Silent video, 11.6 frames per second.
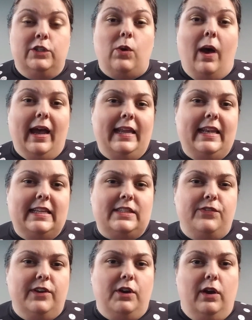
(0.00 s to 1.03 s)
So I
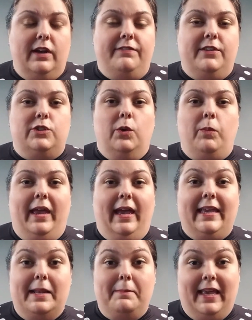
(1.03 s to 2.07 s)
need to figure out if there's a
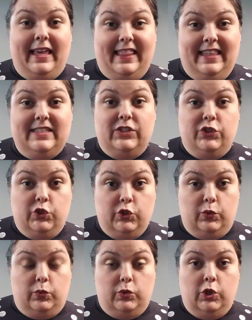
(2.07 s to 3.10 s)
way I can make this
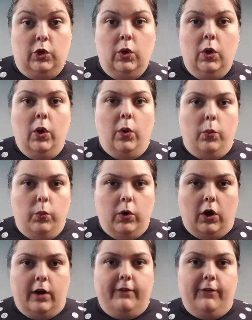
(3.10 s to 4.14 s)
suit
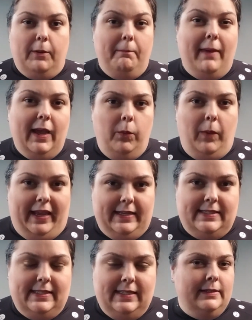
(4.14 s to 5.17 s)
work for my
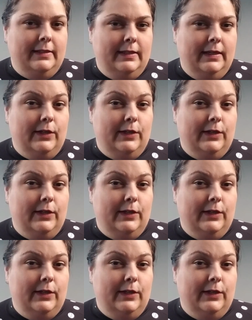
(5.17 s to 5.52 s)
waist.